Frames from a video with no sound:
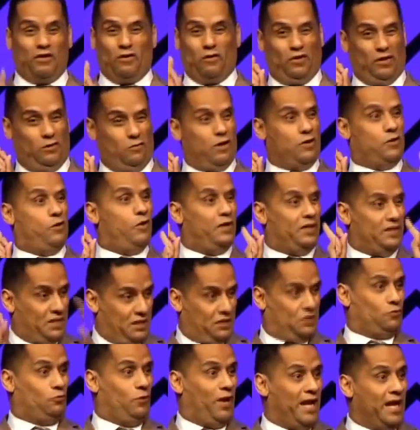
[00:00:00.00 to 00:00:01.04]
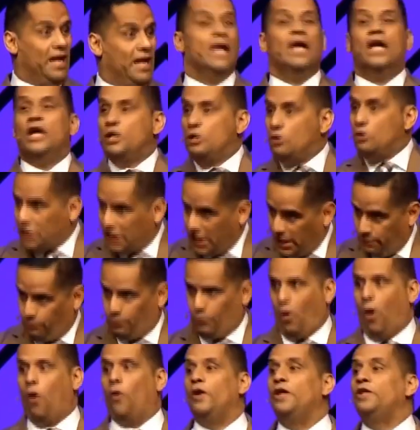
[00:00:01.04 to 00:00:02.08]
only one going this way, you keep
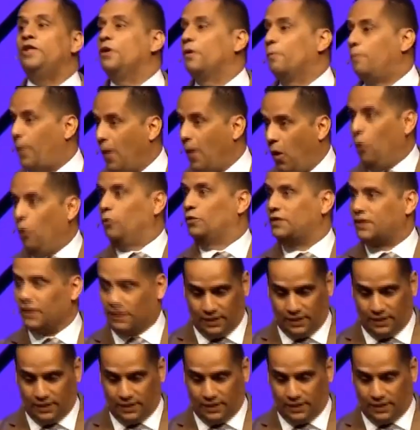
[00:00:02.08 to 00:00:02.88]
rowing your boat.